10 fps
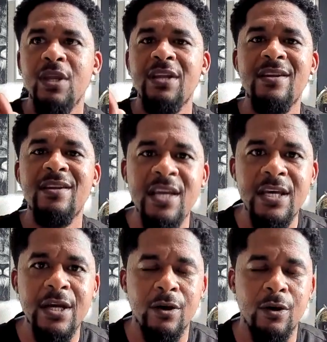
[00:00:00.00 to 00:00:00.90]

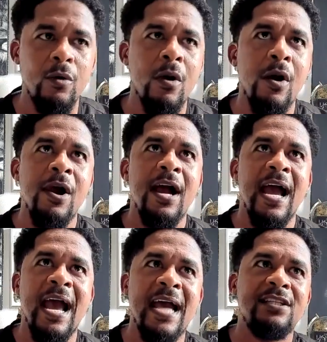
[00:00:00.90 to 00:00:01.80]
Neo
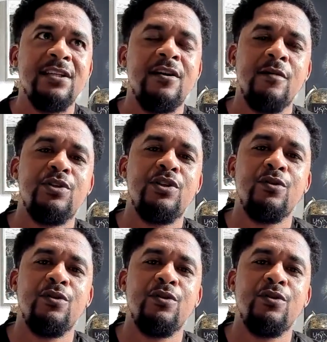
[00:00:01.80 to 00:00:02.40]
had to come to the